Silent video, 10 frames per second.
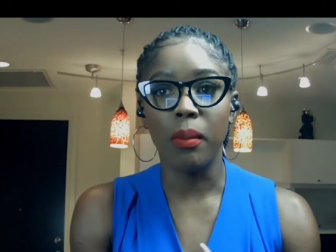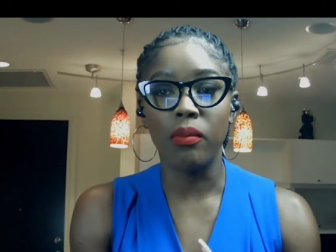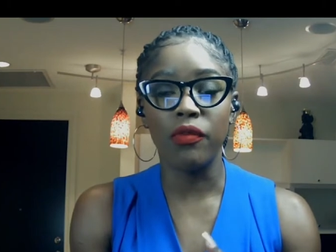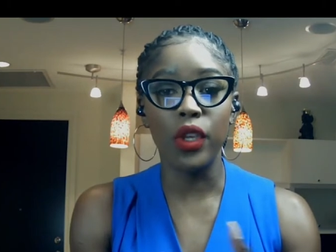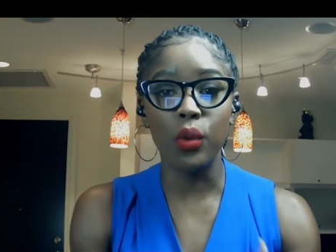
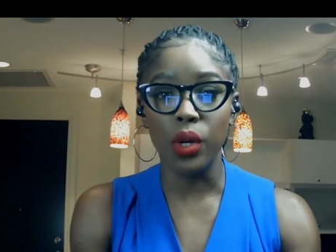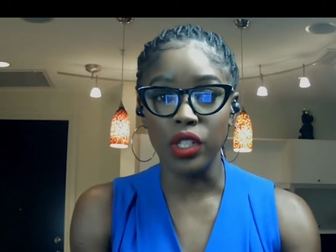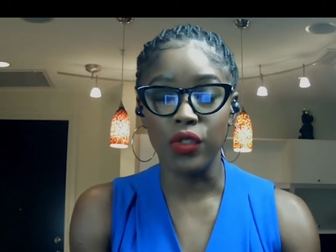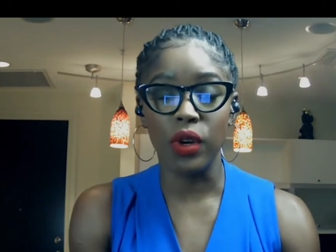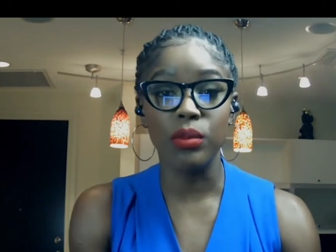
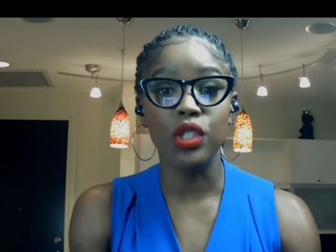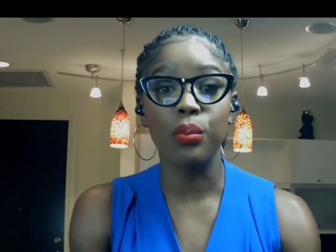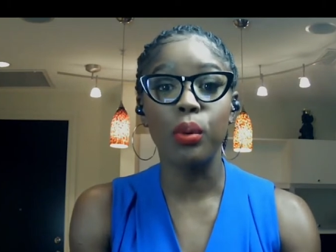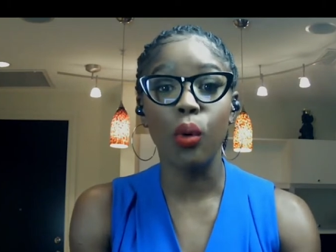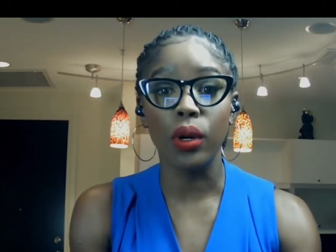viewers, from
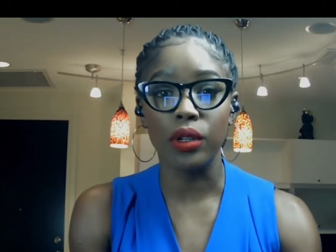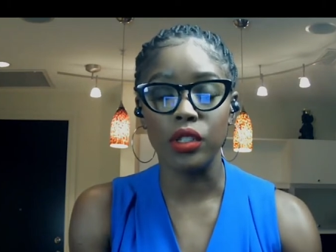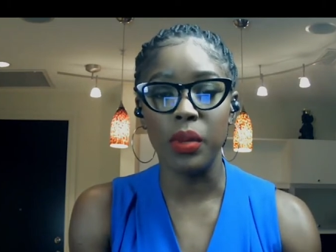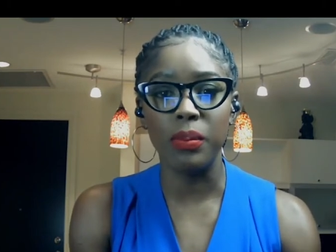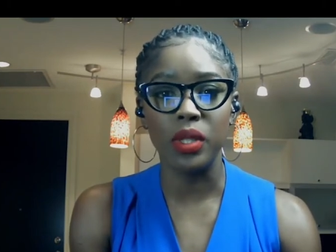supporters,
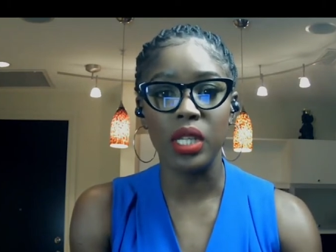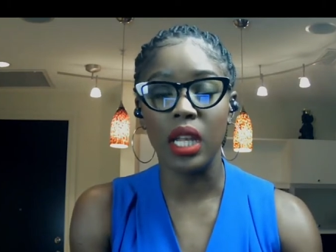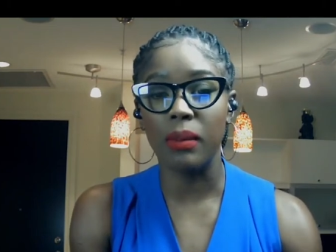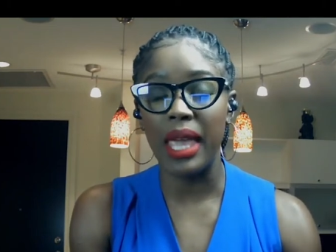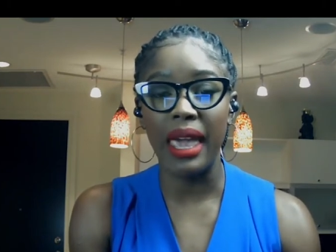people
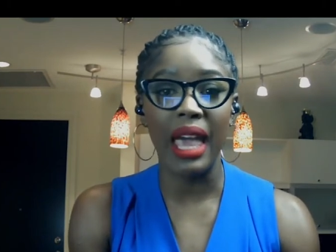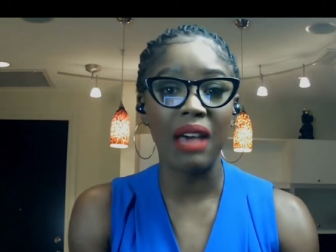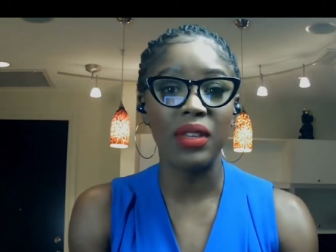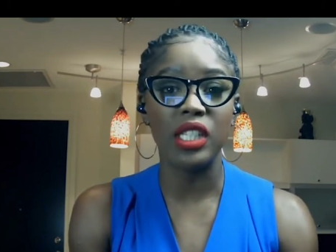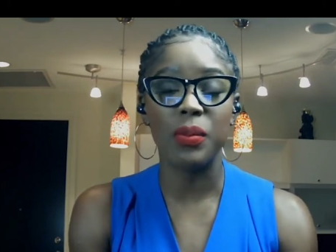telling me, hey,
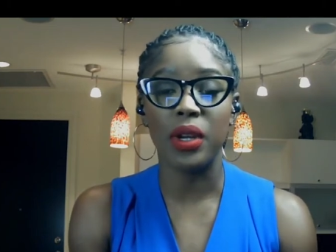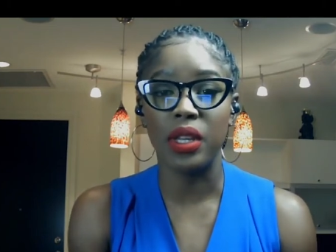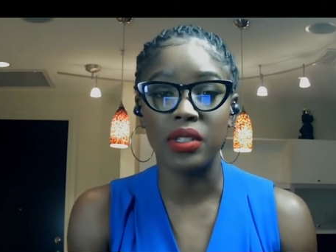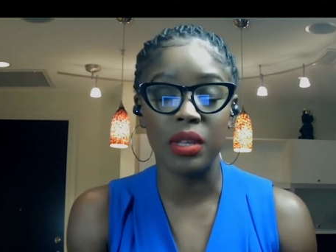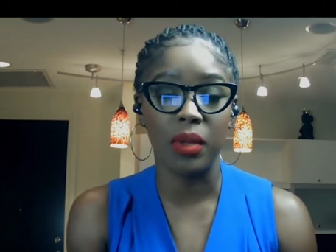I've
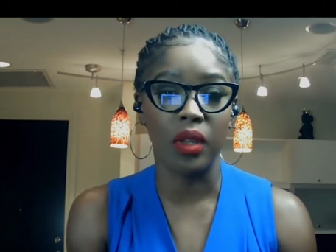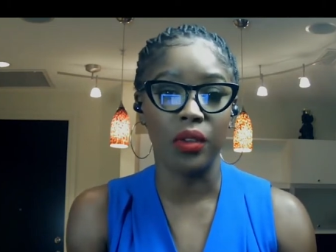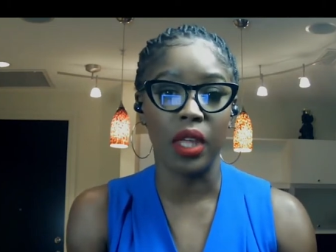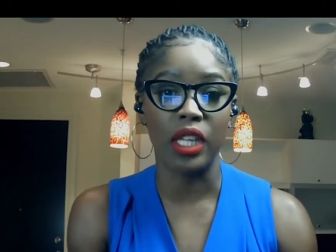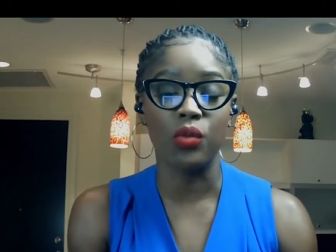experienced similar
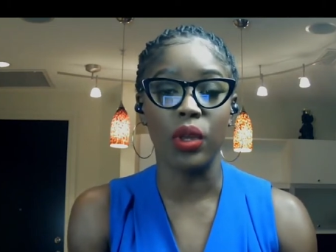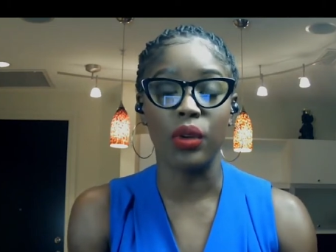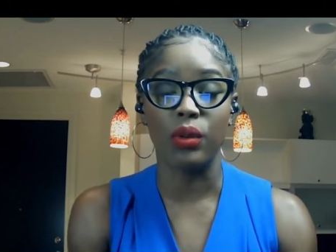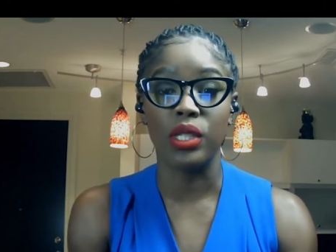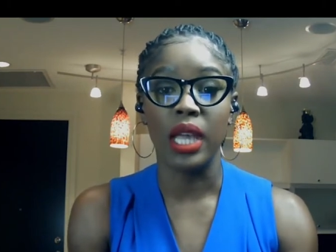things,
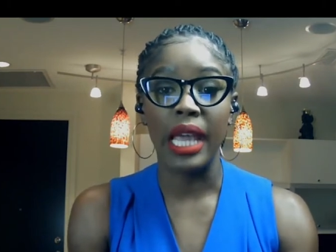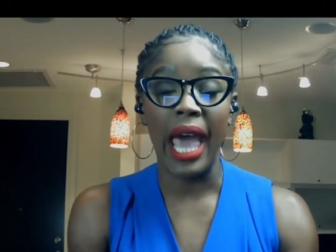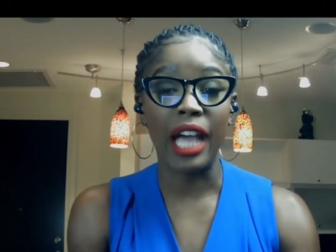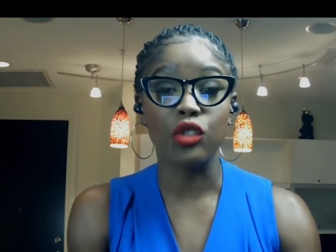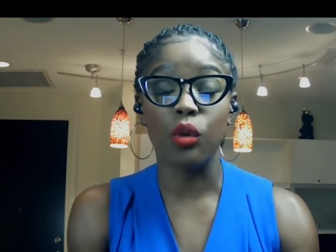whether it was
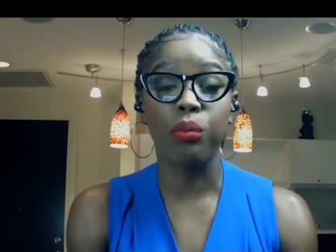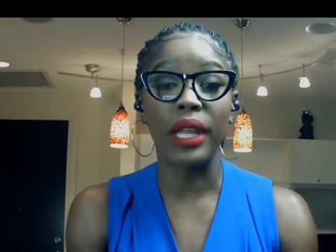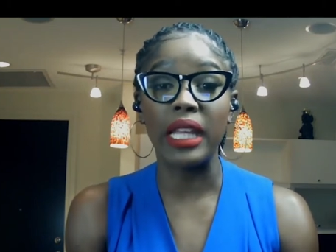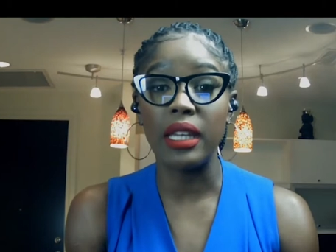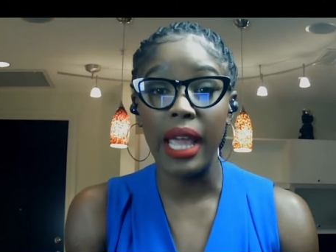actual
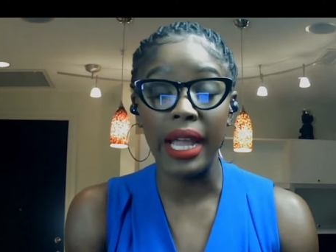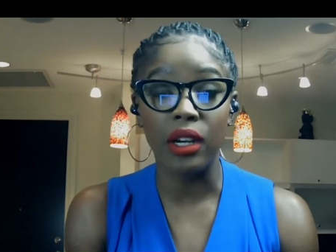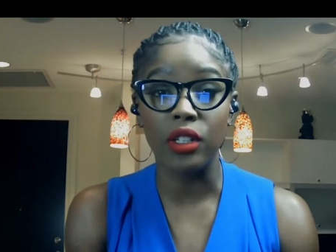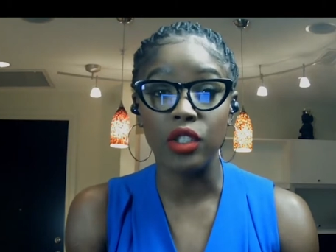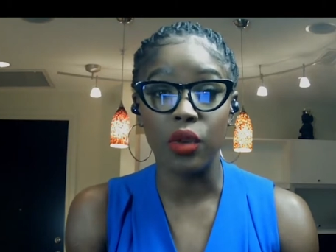blatant
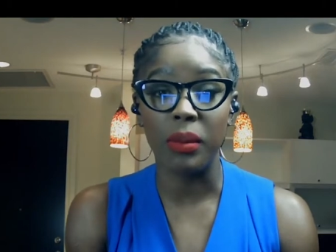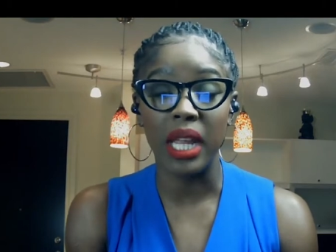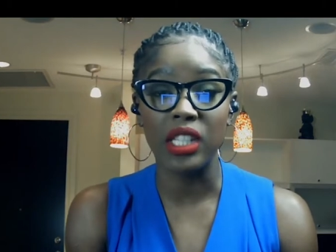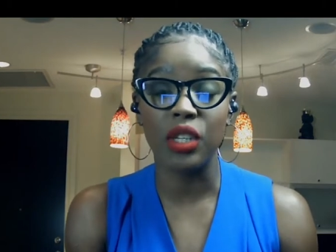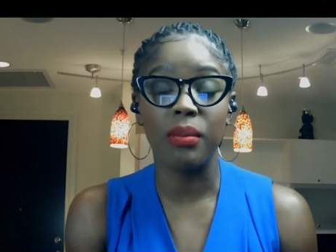hair
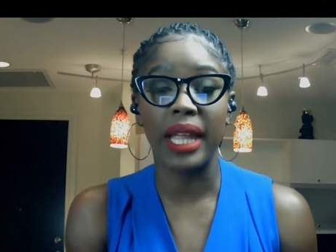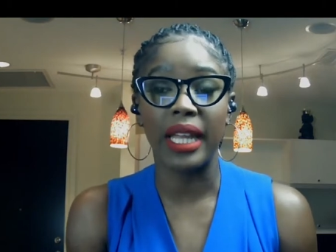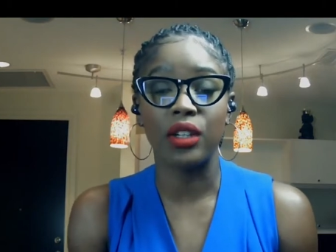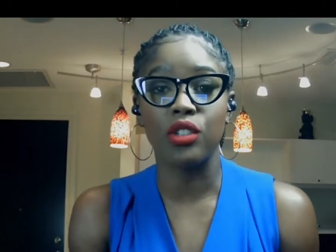discrimination, Black hair